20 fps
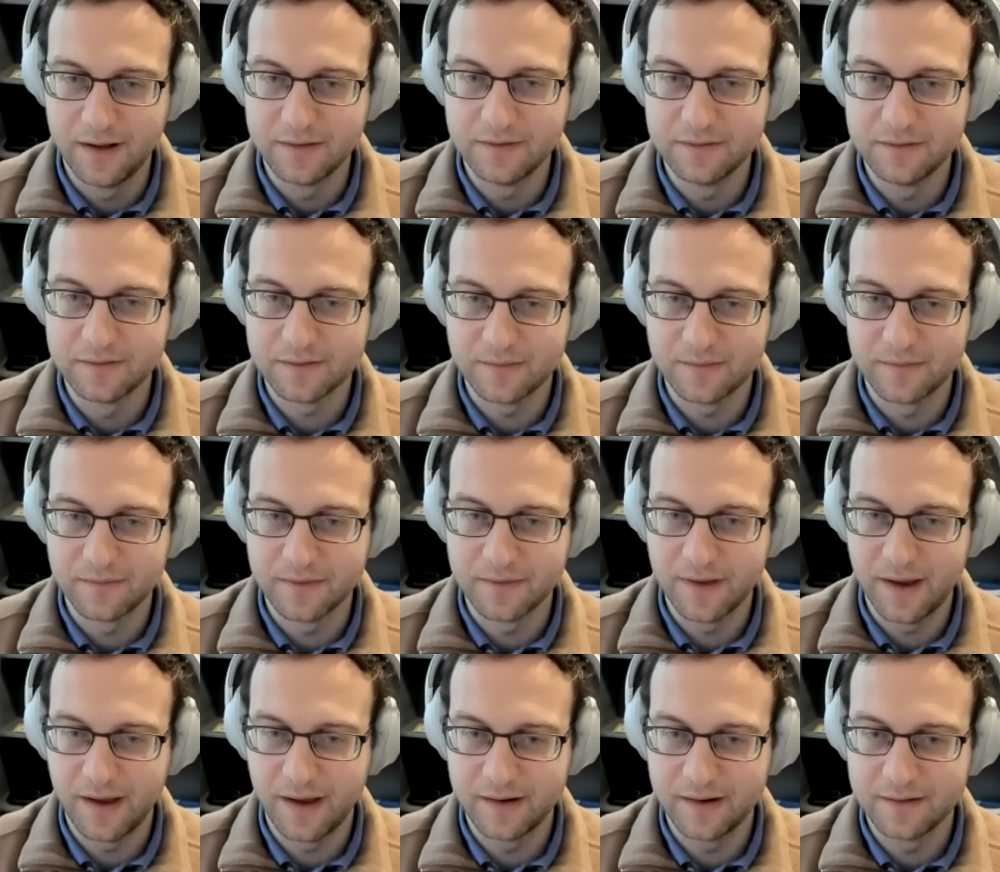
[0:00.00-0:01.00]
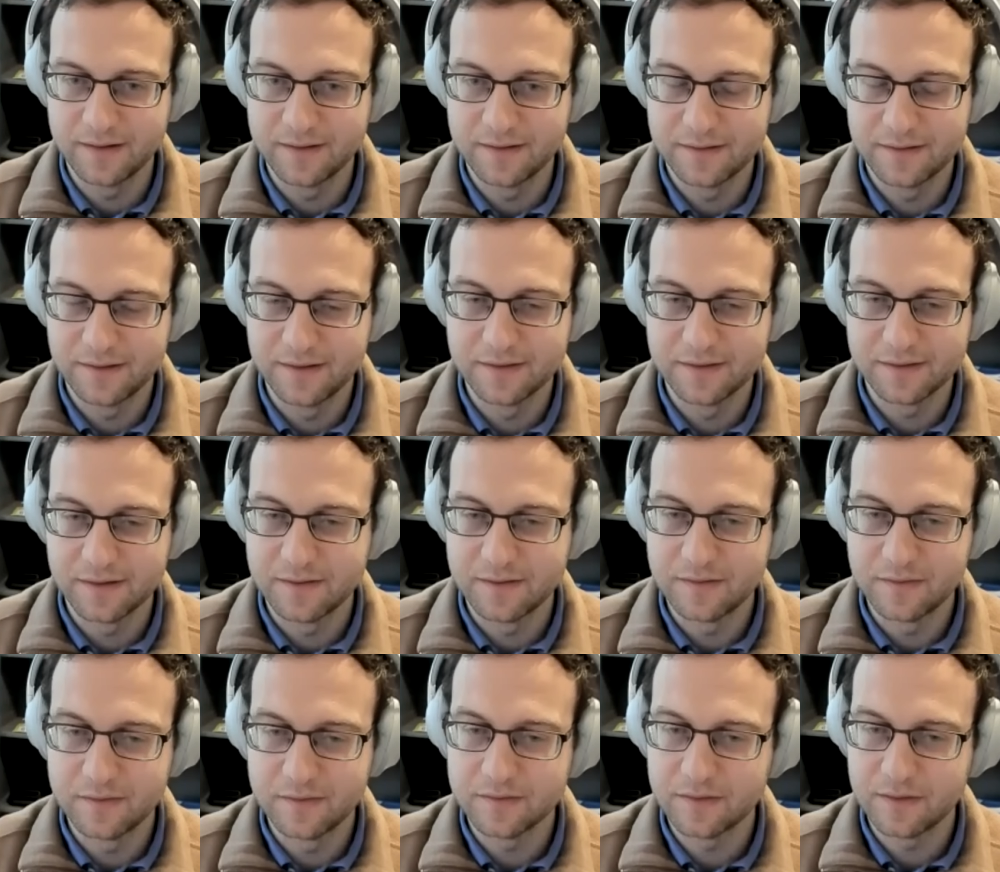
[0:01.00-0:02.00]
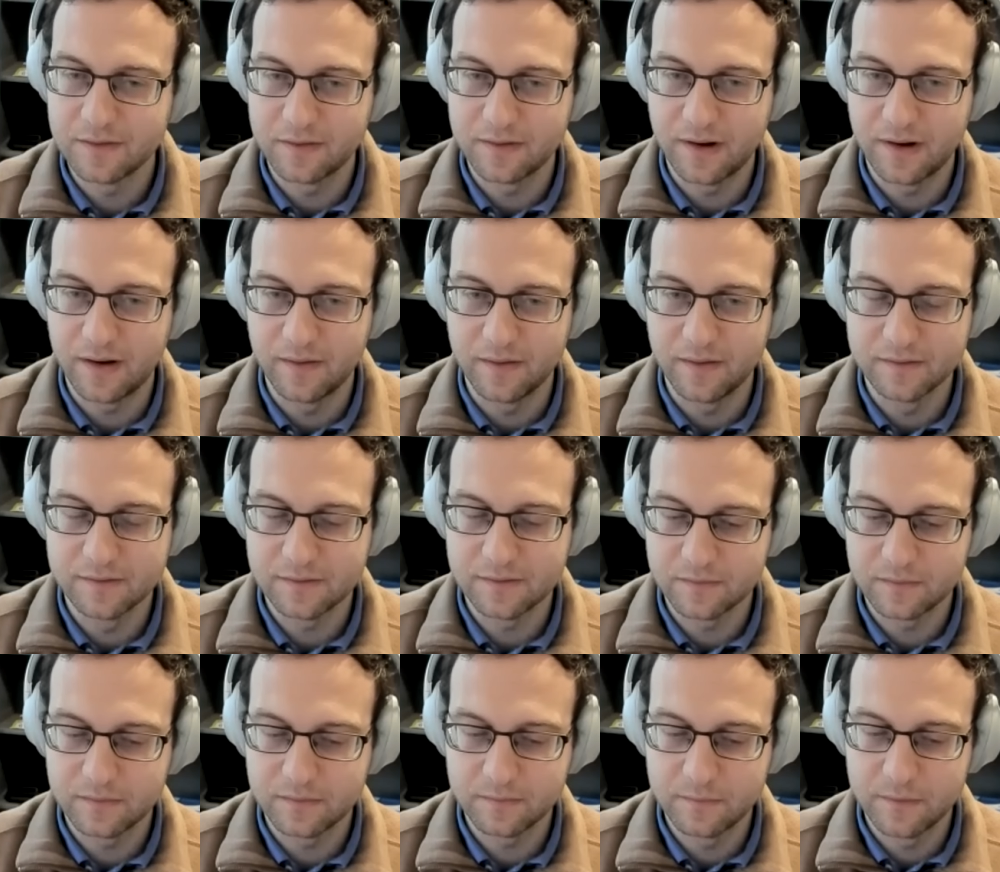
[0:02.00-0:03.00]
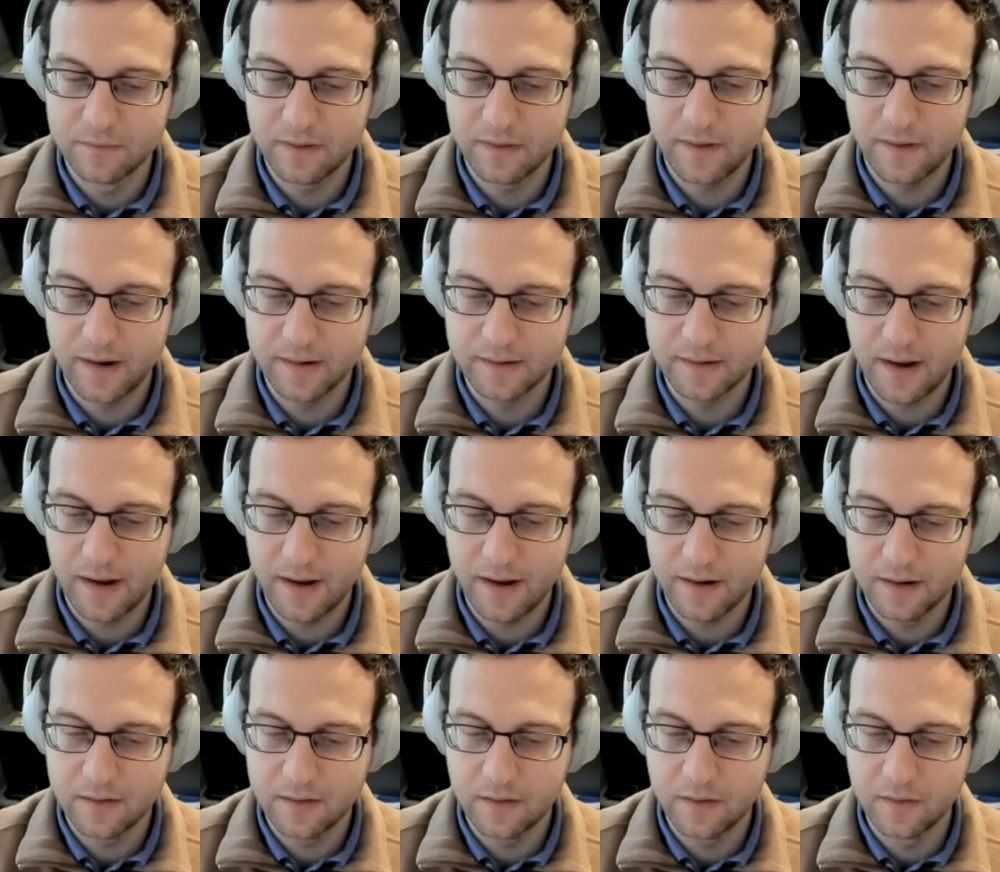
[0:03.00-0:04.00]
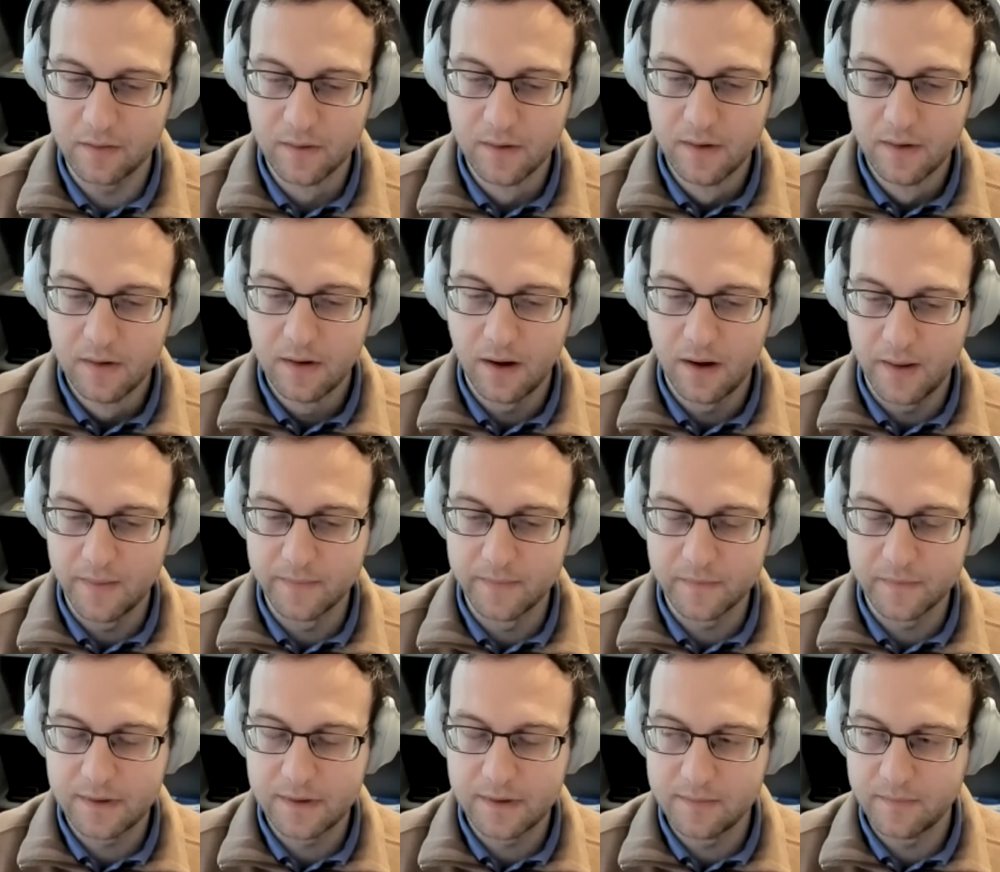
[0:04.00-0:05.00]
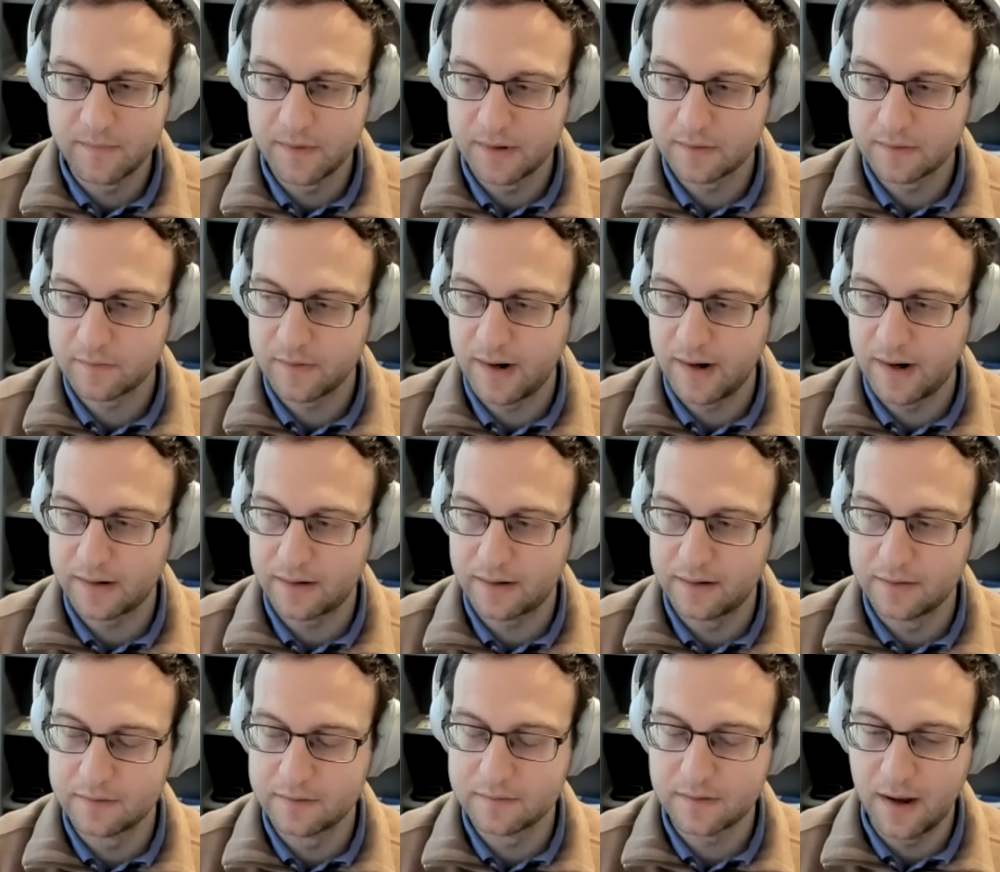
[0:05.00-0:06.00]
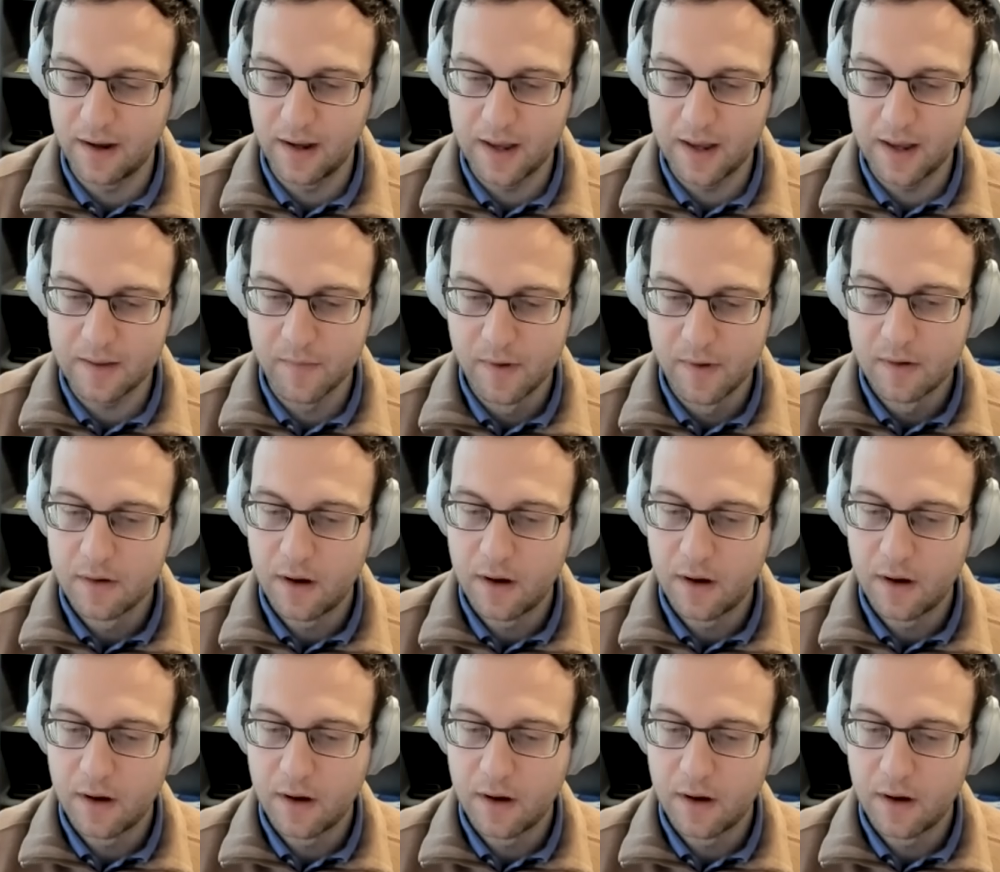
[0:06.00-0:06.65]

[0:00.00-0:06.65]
use some of that institutional knowledge. So we really like that. I know keeping track on time,